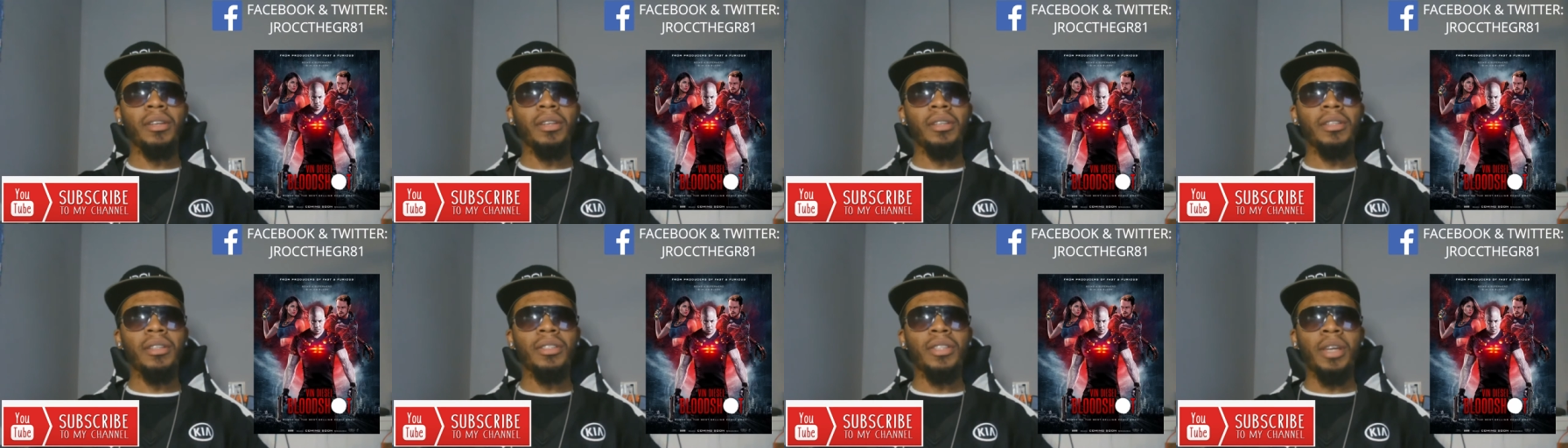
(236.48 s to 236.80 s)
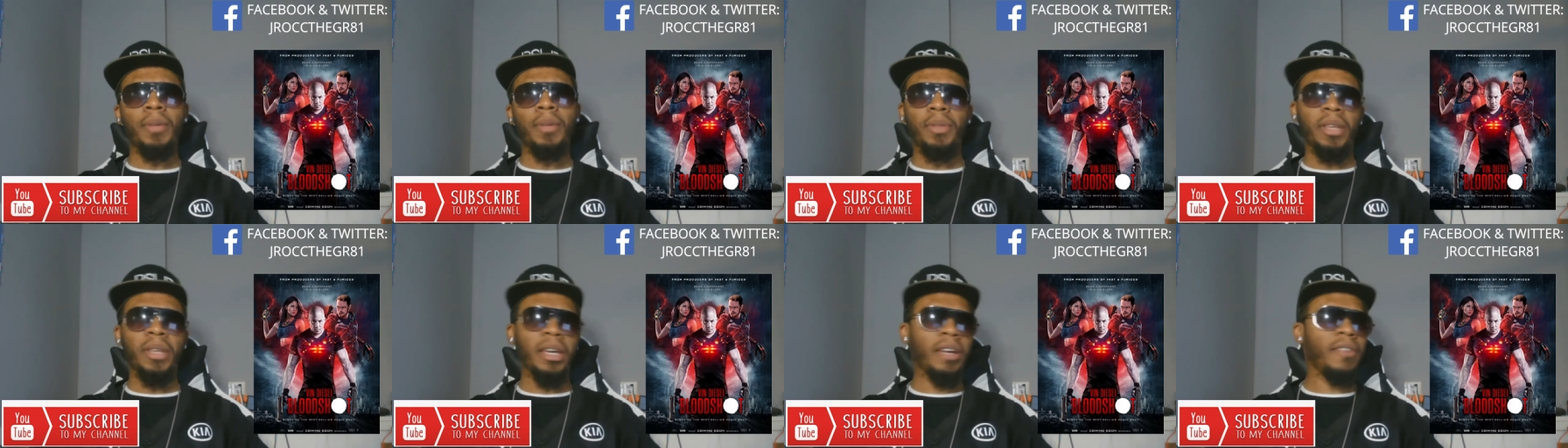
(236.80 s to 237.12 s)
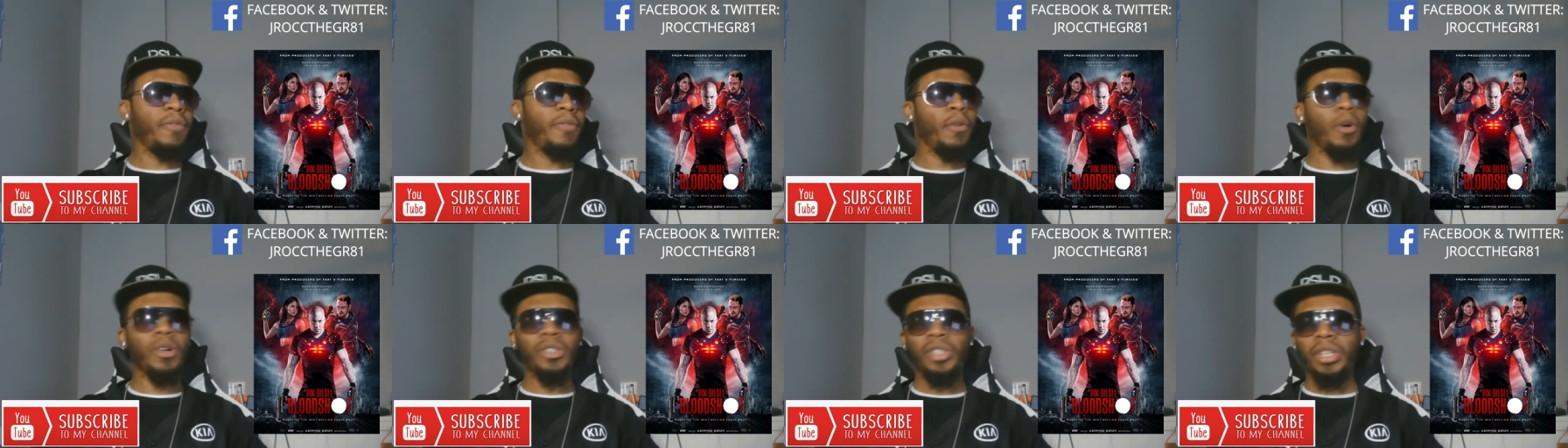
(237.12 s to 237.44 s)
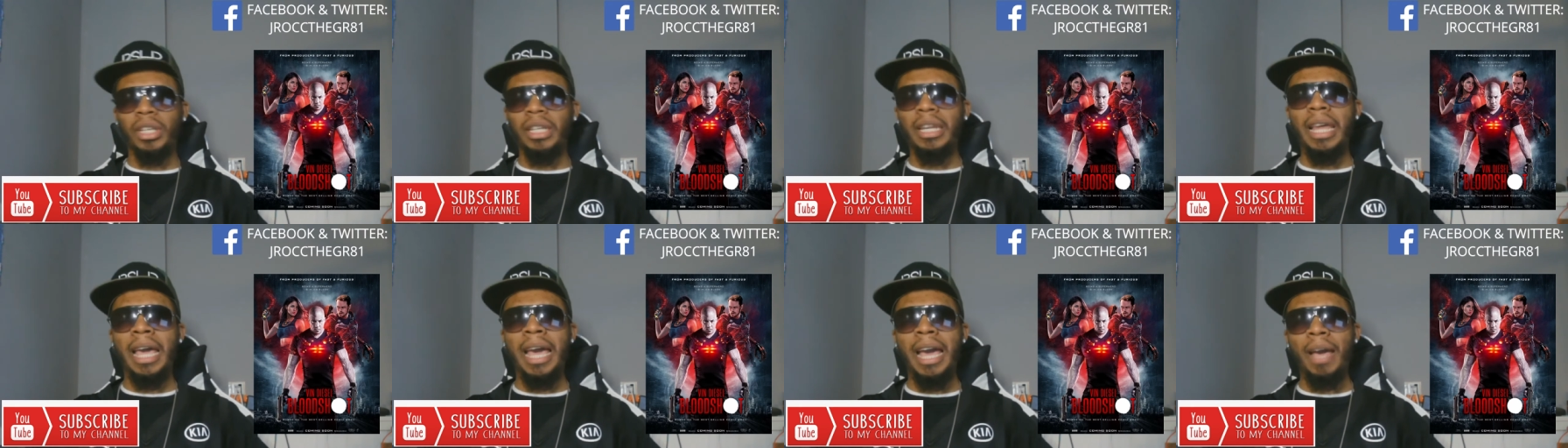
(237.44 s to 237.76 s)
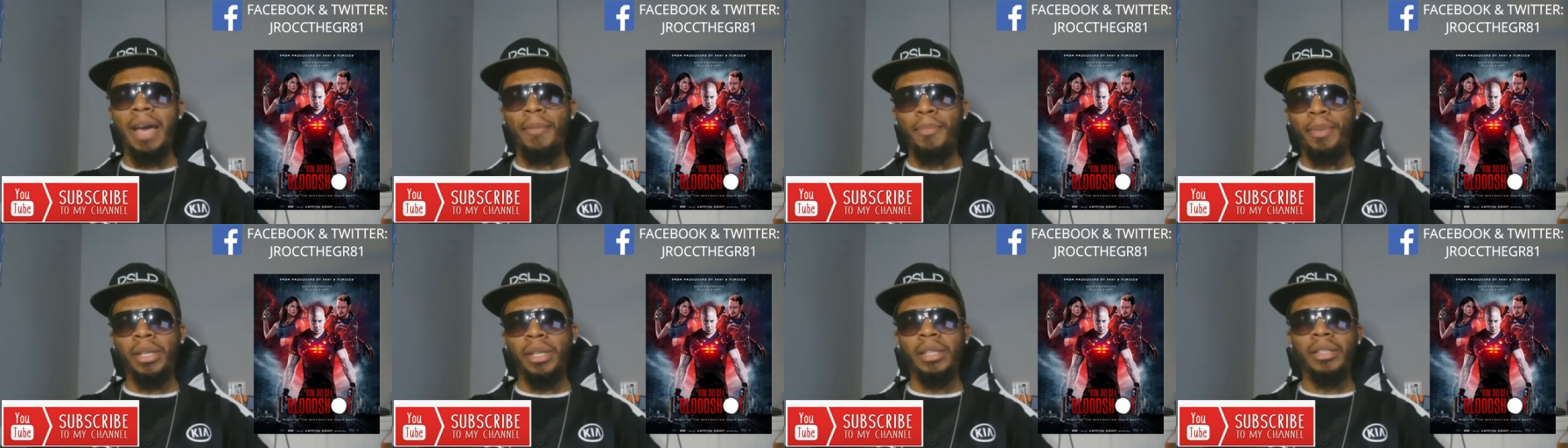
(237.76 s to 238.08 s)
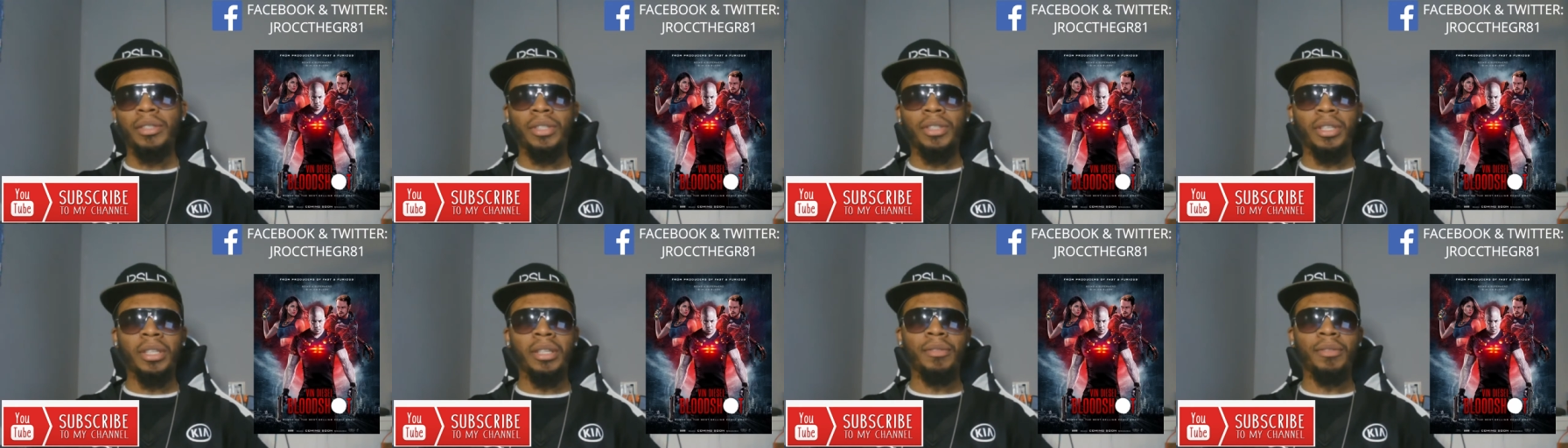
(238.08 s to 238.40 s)
something unfortunate
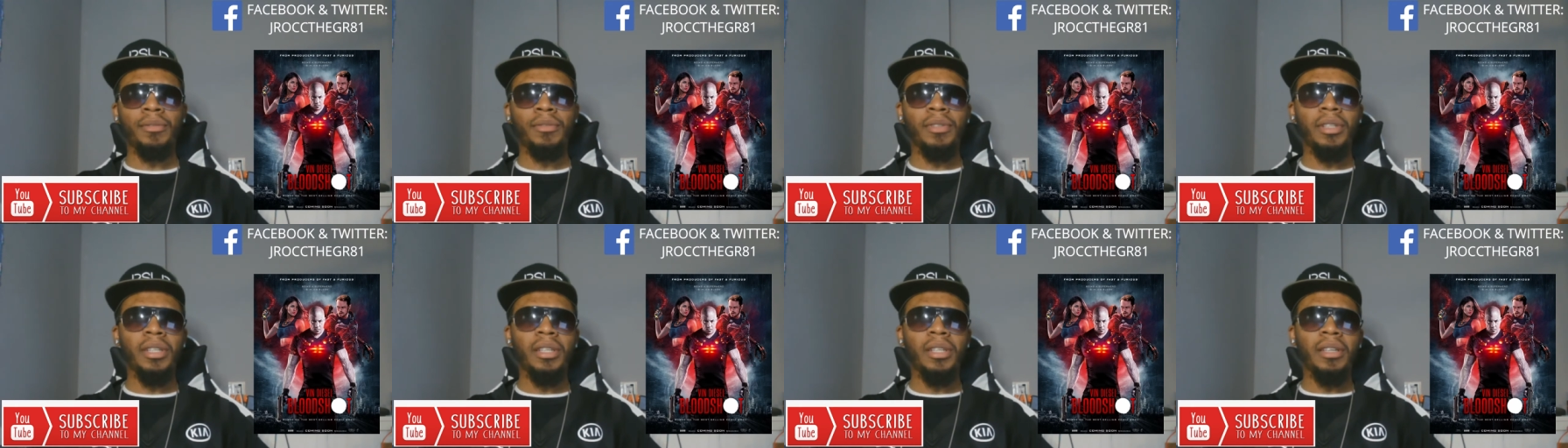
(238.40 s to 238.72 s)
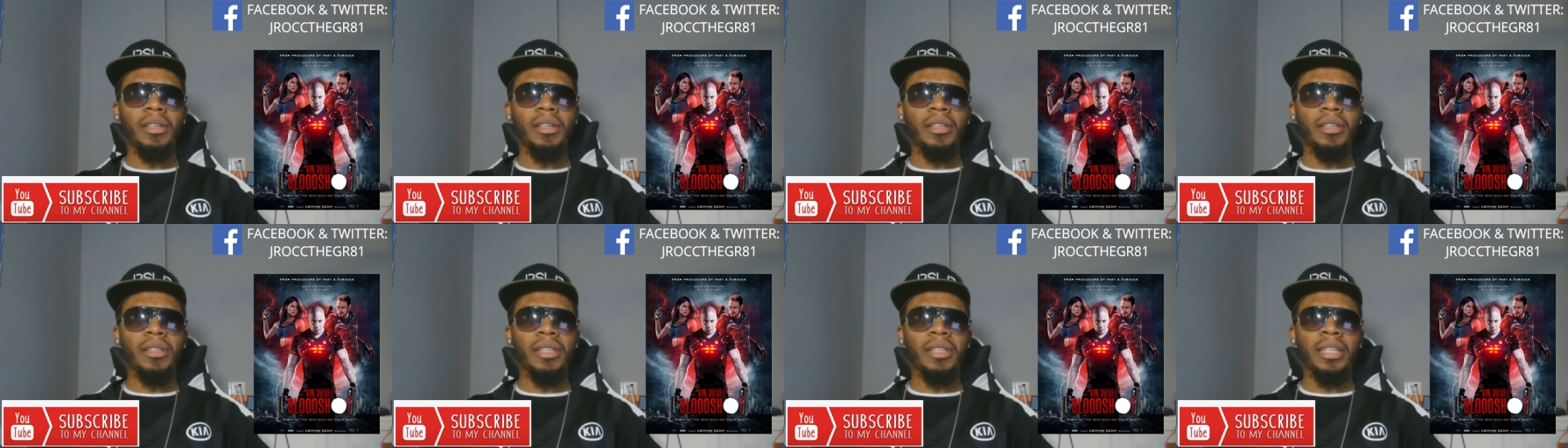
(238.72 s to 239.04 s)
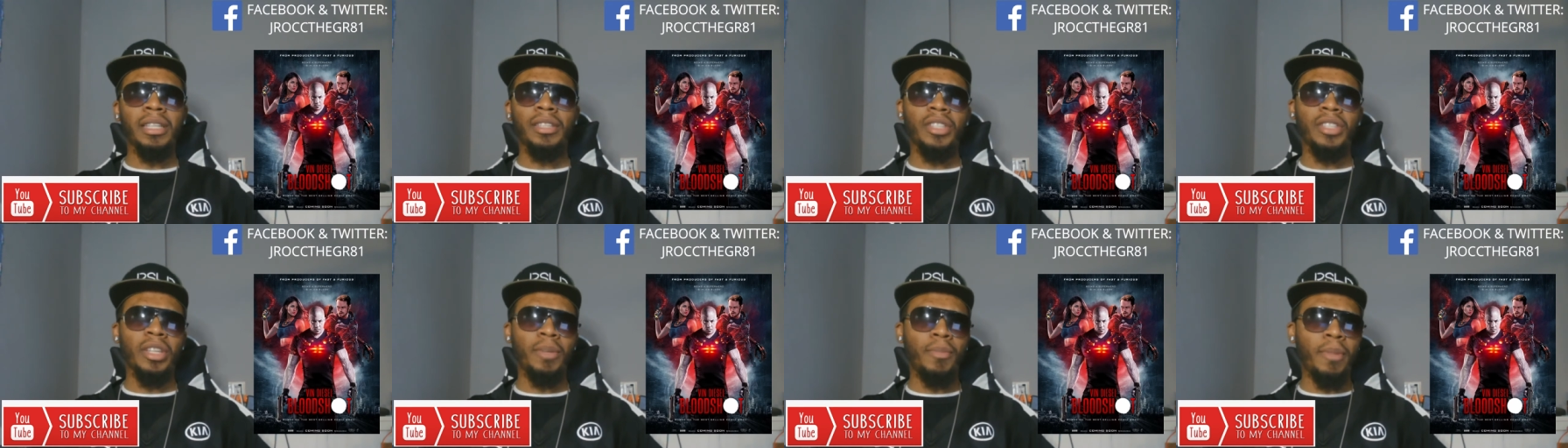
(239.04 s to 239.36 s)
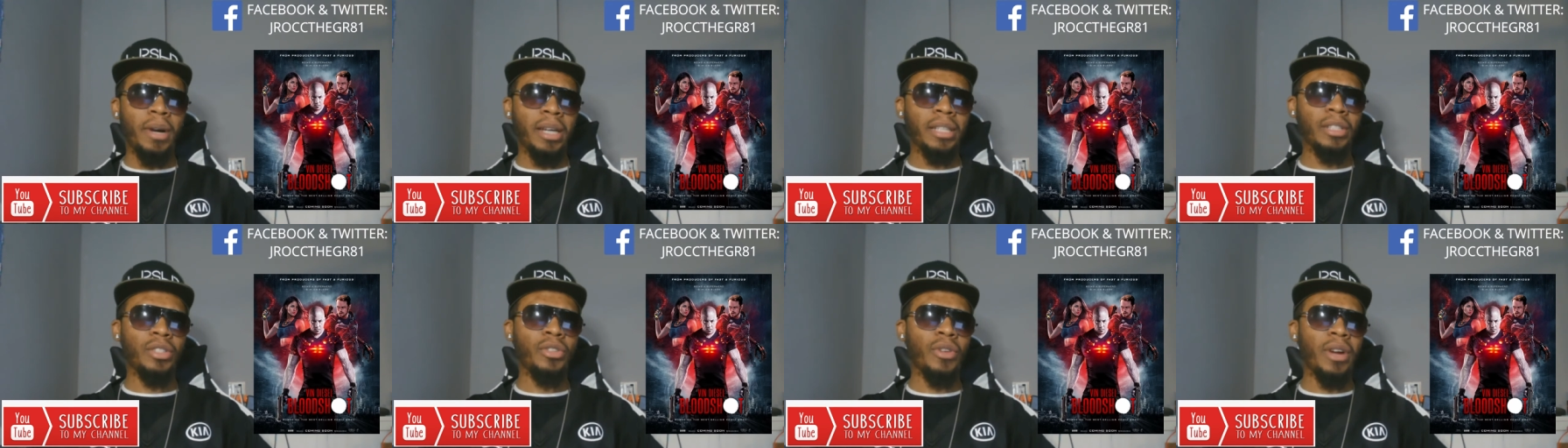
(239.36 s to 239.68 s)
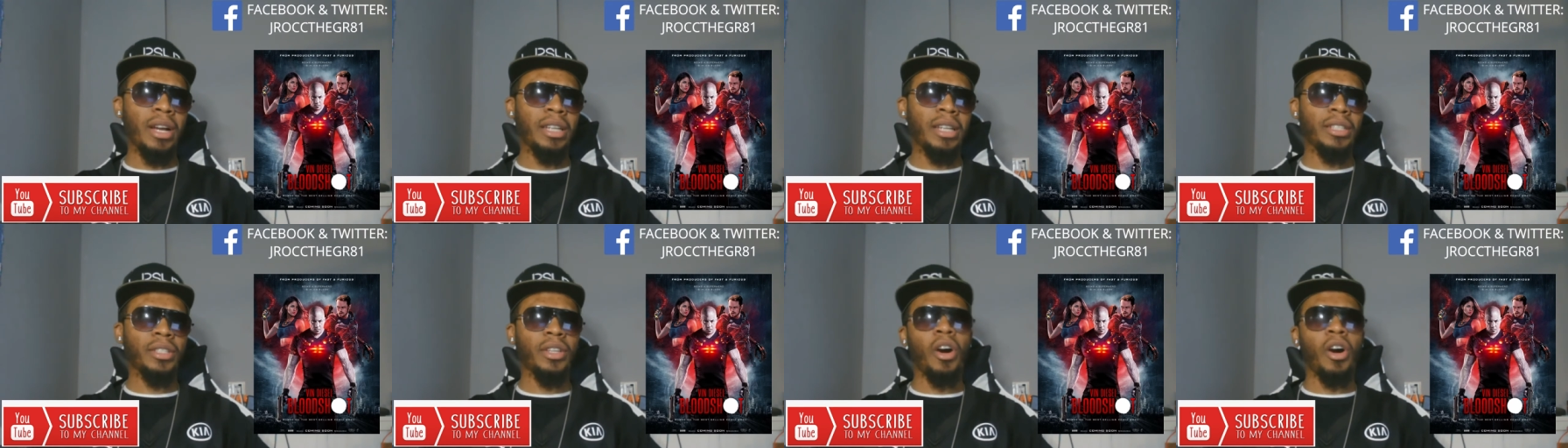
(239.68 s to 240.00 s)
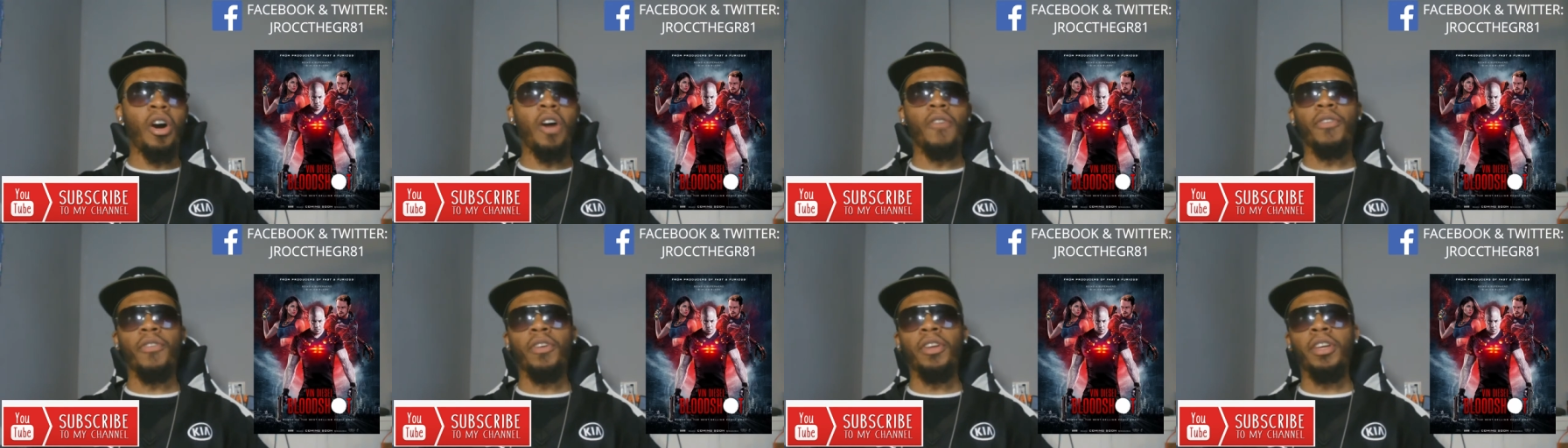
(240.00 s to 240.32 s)
happens and then someone tries to
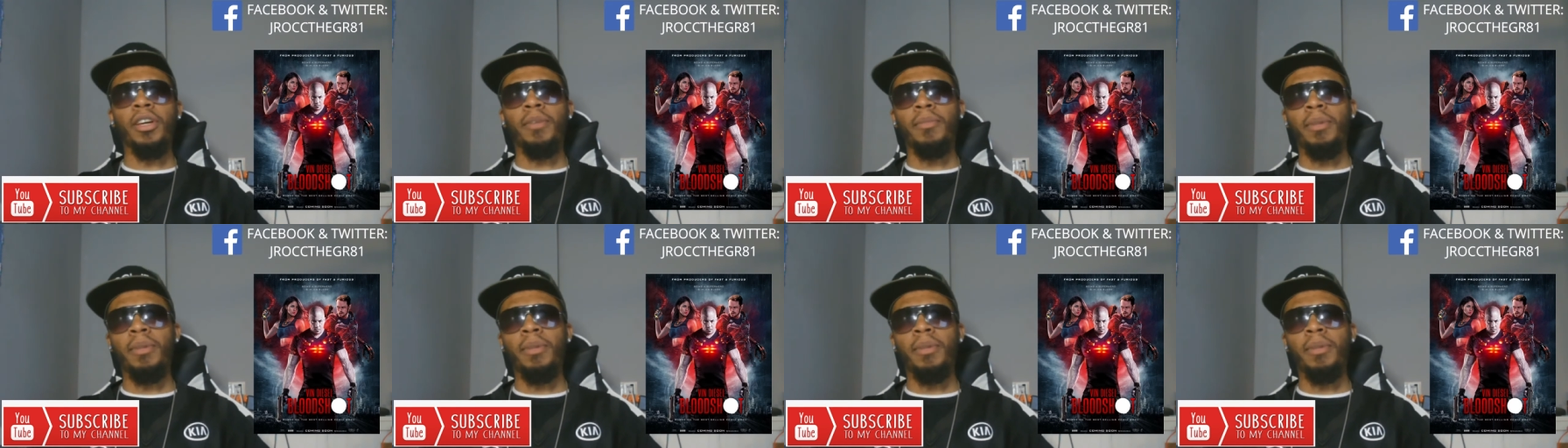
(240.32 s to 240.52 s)
offer him